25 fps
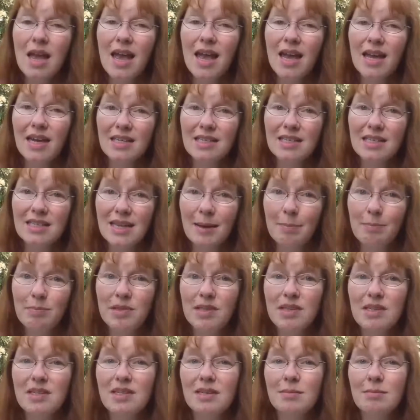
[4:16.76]

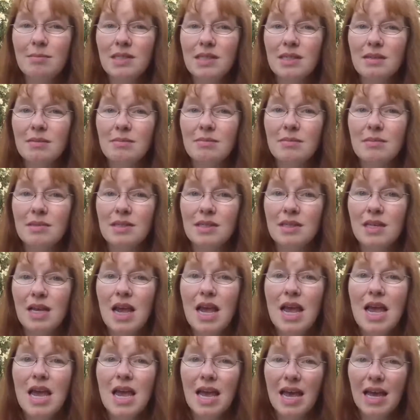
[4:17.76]
Accept the symptoms.
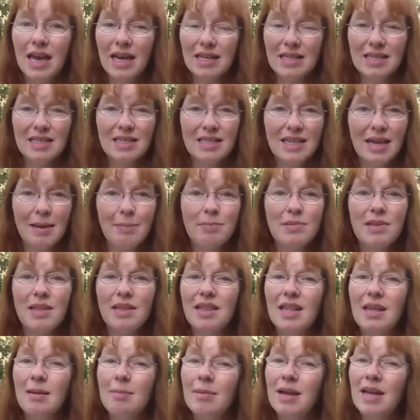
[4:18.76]
Accept
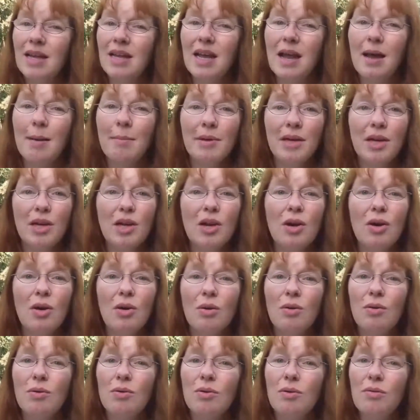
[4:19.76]
that they might come and
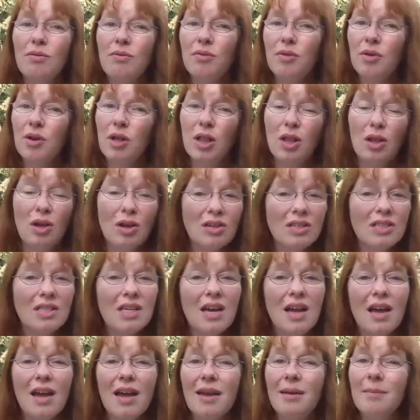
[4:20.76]
go for a long
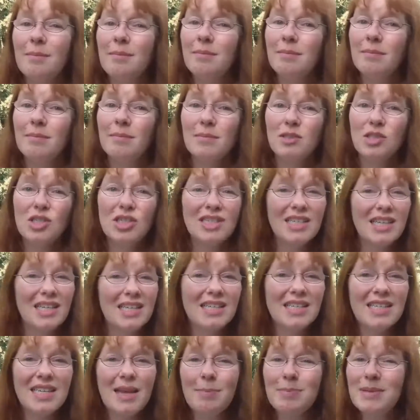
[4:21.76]
time. Just
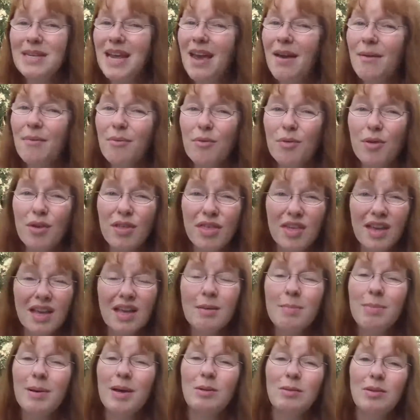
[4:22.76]
accept
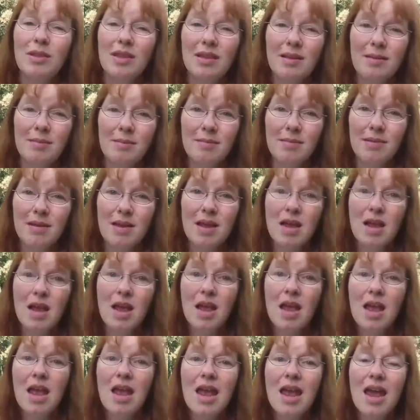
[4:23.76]
everything about them.
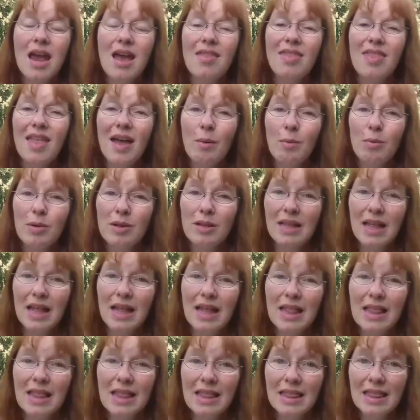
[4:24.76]
And that will
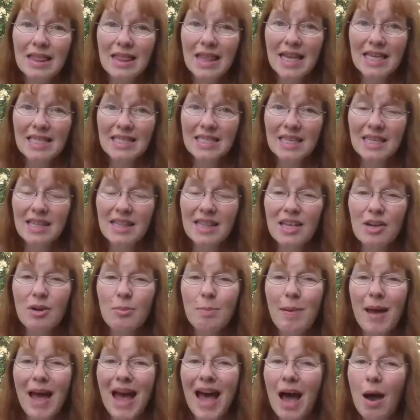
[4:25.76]
lessen
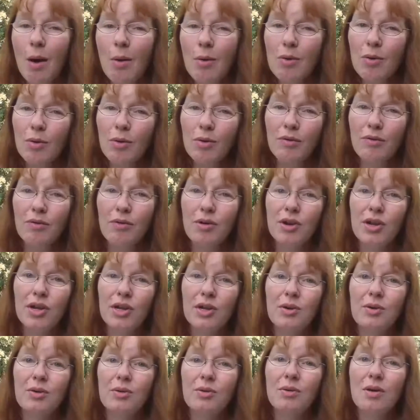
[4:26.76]
their power over
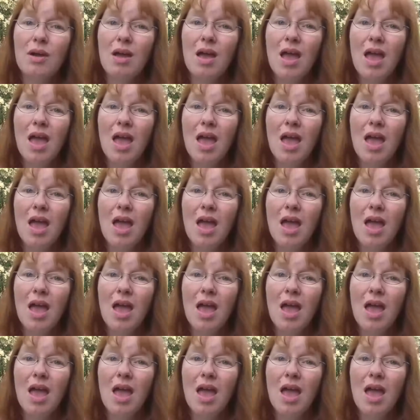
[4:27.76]
you.